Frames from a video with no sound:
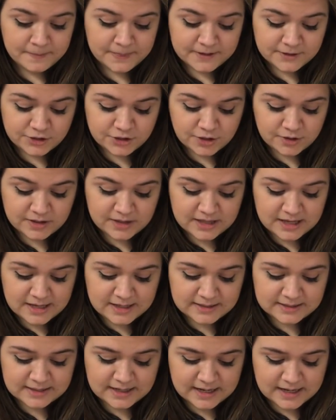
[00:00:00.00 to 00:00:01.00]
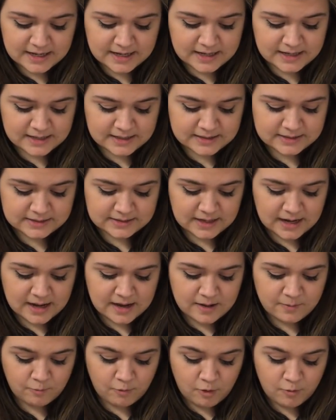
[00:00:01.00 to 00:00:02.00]
So this is,
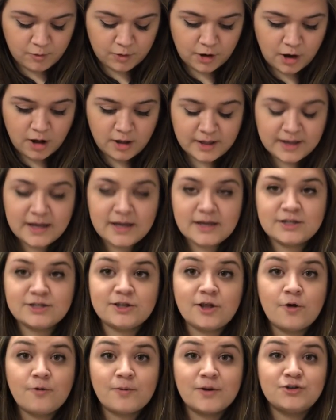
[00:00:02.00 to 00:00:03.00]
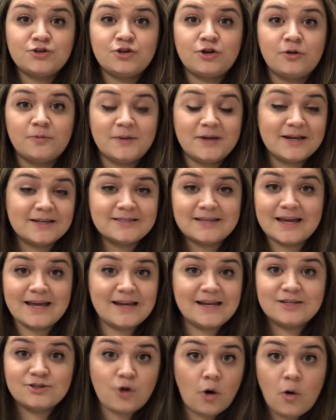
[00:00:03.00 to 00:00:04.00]
what we're calling it is Low Original because it
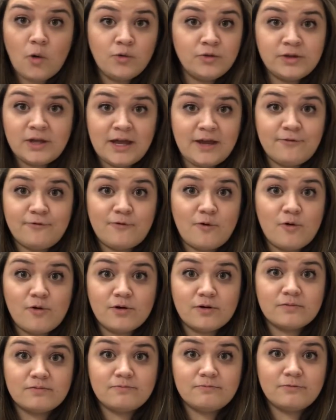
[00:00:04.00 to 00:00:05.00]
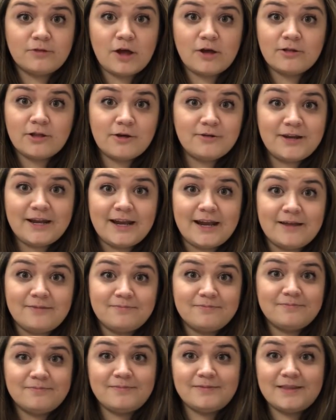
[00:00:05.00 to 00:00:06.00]
is only for lolodidit.
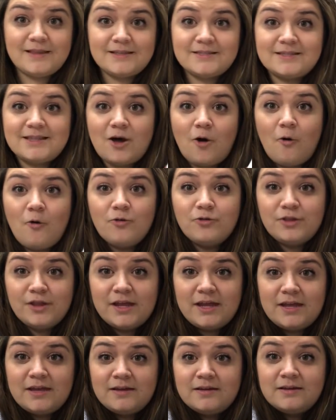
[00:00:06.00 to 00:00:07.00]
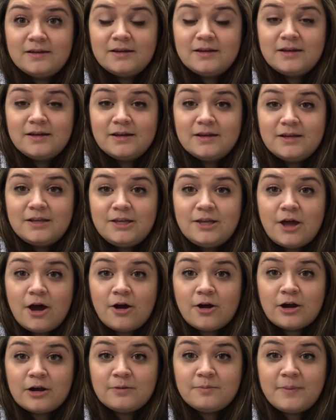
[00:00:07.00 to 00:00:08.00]
That's the only
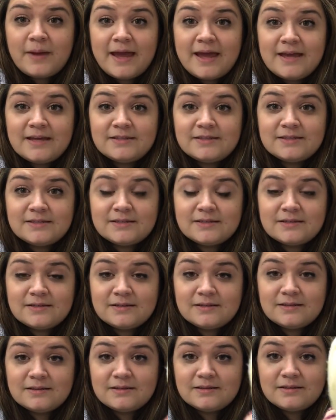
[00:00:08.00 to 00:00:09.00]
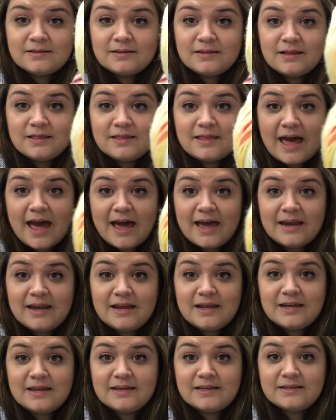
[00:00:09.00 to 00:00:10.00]
yarn base that
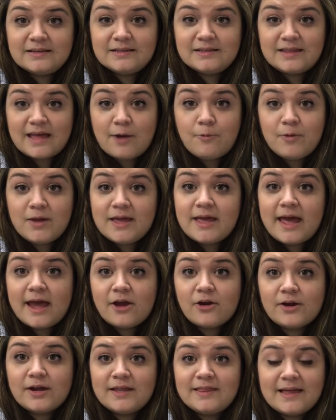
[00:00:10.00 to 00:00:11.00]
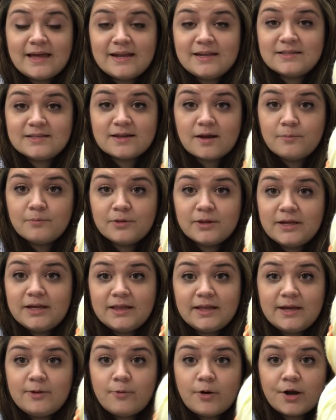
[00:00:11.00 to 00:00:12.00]
we carry that is
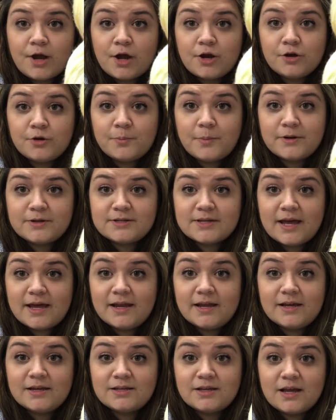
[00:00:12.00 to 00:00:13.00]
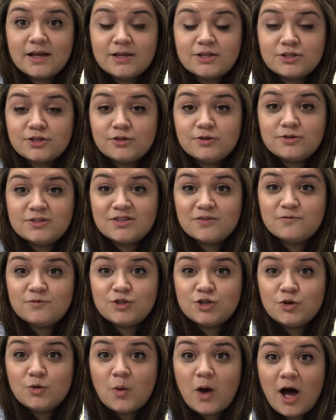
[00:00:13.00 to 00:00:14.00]
completely 100% exclusive
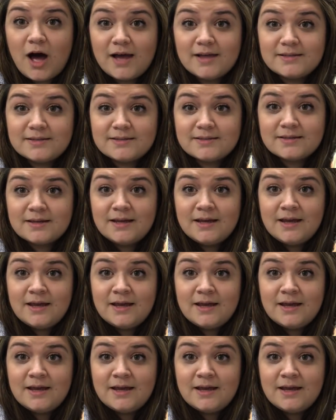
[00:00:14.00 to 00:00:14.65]
to us.